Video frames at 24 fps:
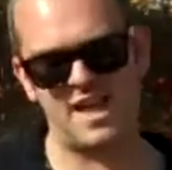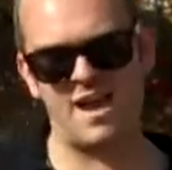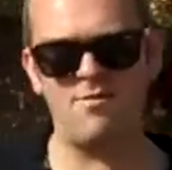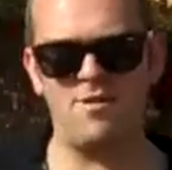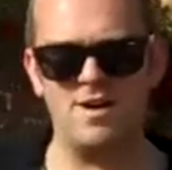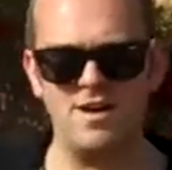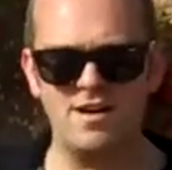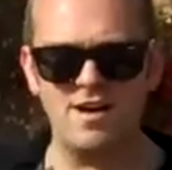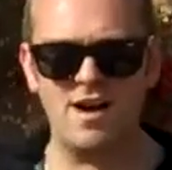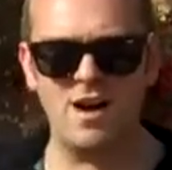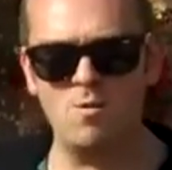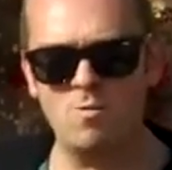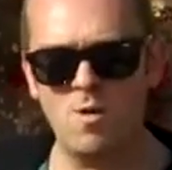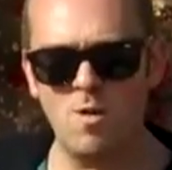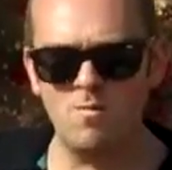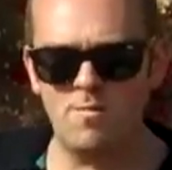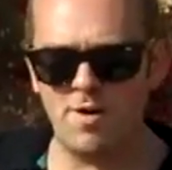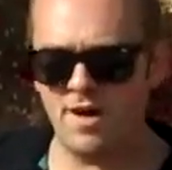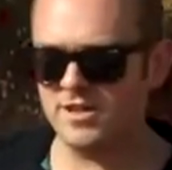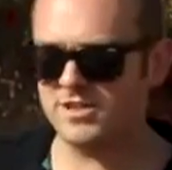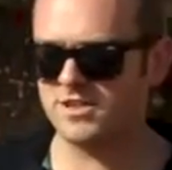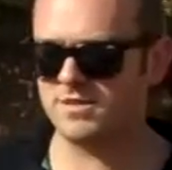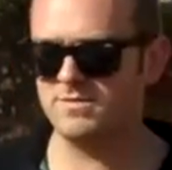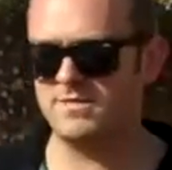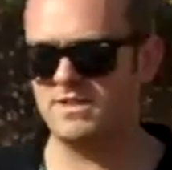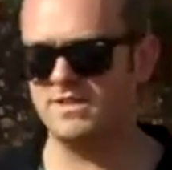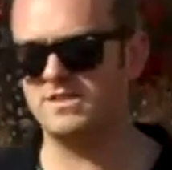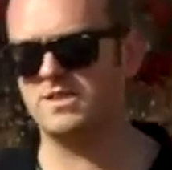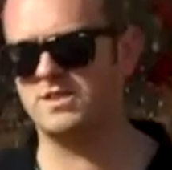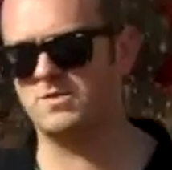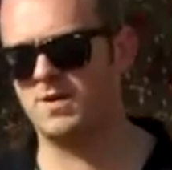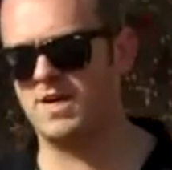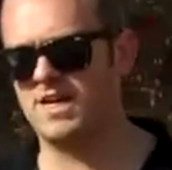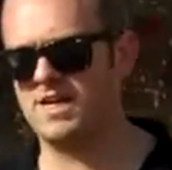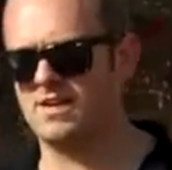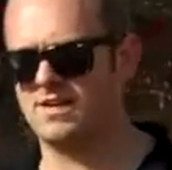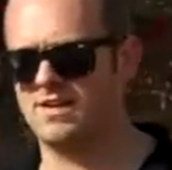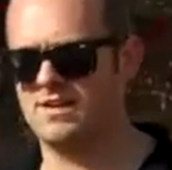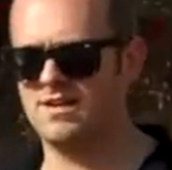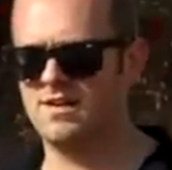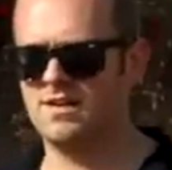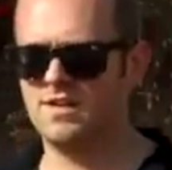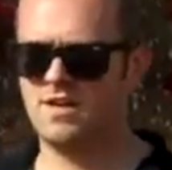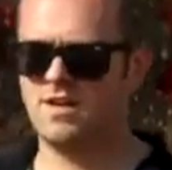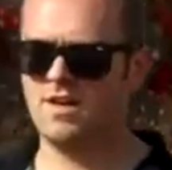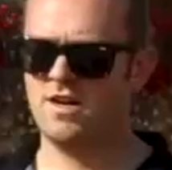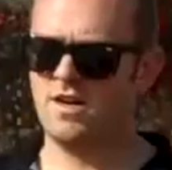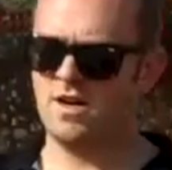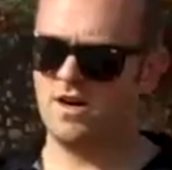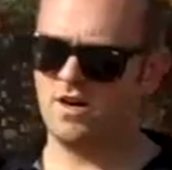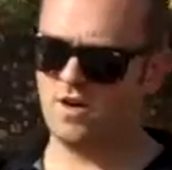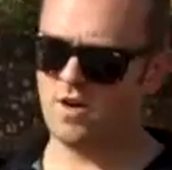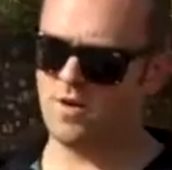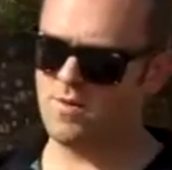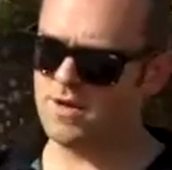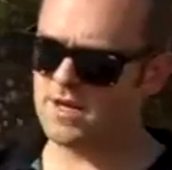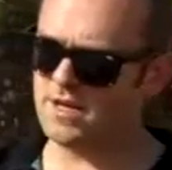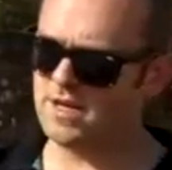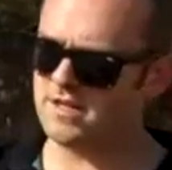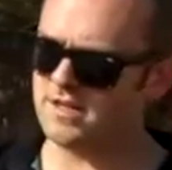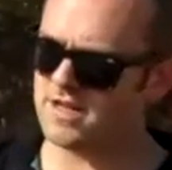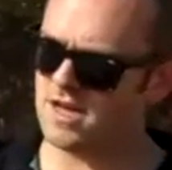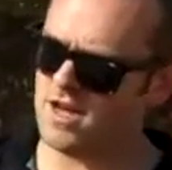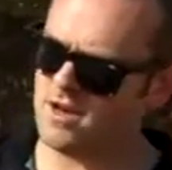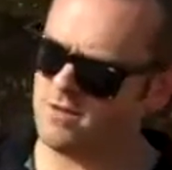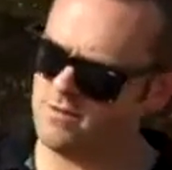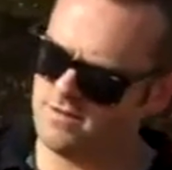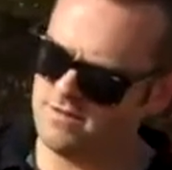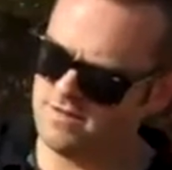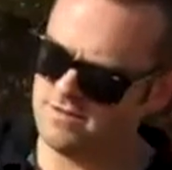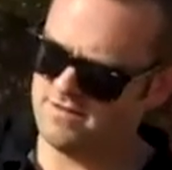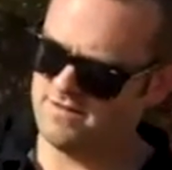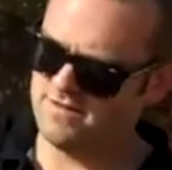sour, our 1 part something sweet. And all we're going to do